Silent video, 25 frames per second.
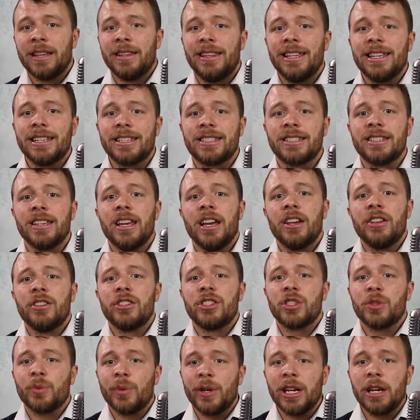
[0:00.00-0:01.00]
This
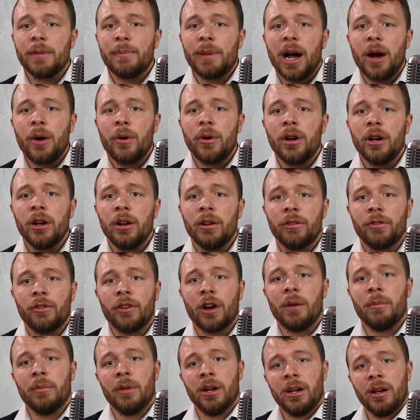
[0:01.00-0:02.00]
swing of power
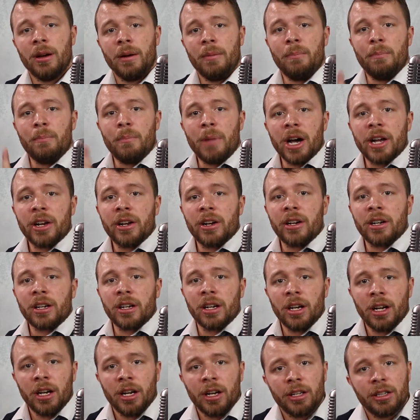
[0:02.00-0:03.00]
from
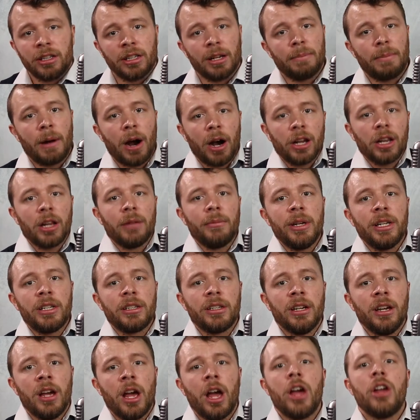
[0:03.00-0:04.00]
monarch to
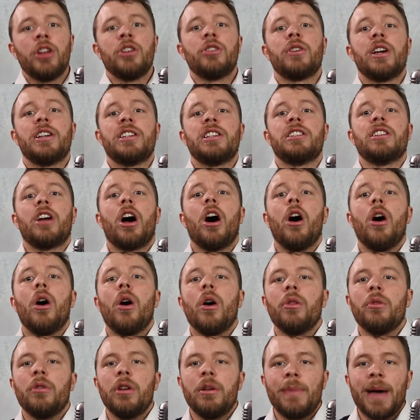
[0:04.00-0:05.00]
parliament traces
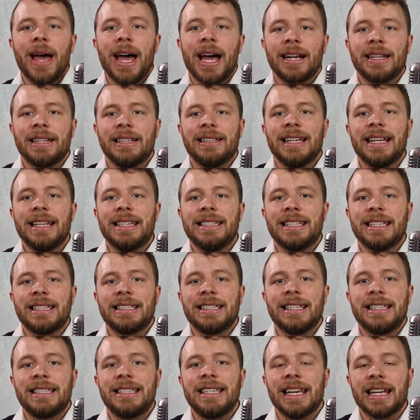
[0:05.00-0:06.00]
all the way back to
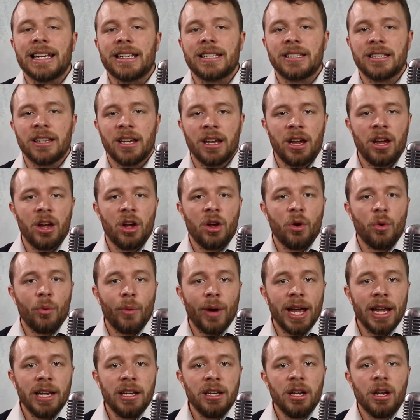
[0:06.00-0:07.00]
1066,
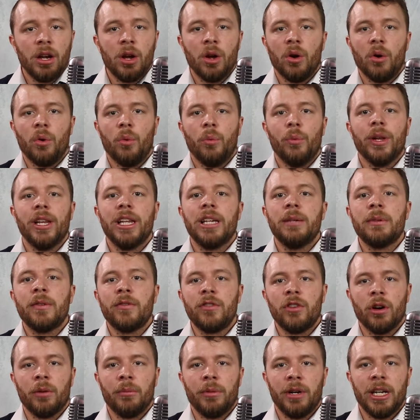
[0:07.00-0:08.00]
when William of
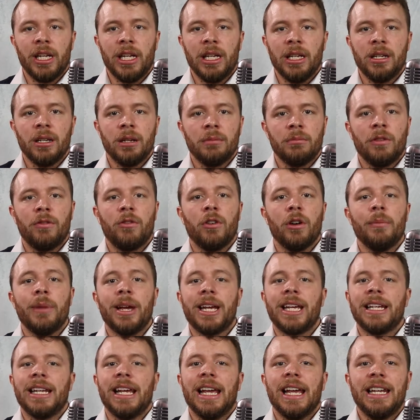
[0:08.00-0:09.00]
Normandy, before
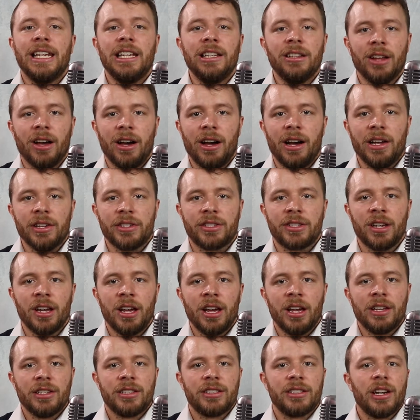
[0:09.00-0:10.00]
making any laws,
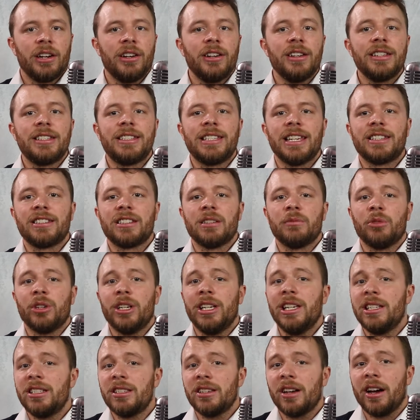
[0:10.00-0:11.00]
started a system where
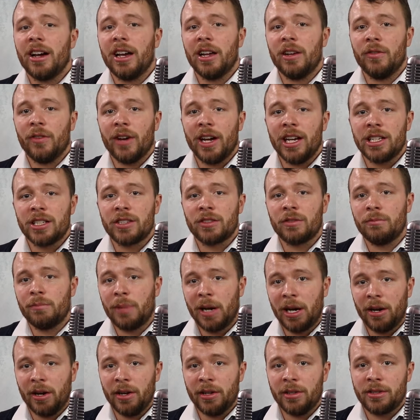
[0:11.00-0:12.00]
he sought advice from
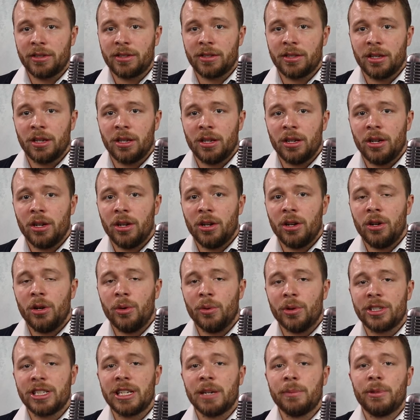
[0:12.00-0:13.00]
barons,
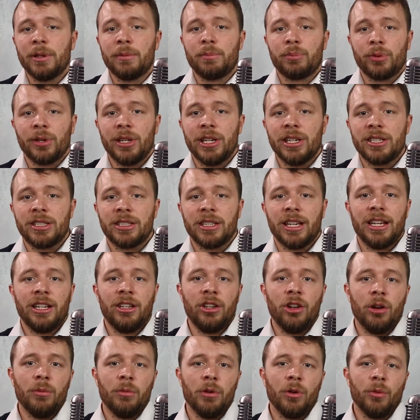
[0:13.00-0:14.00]
who were simply priests
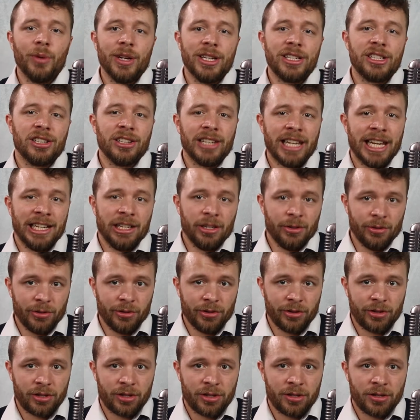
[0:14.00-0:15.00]
and noble rich
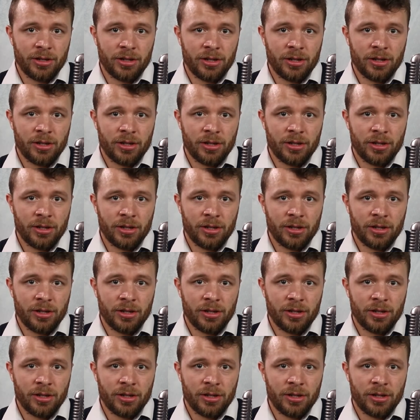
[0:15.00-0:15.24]
landowners.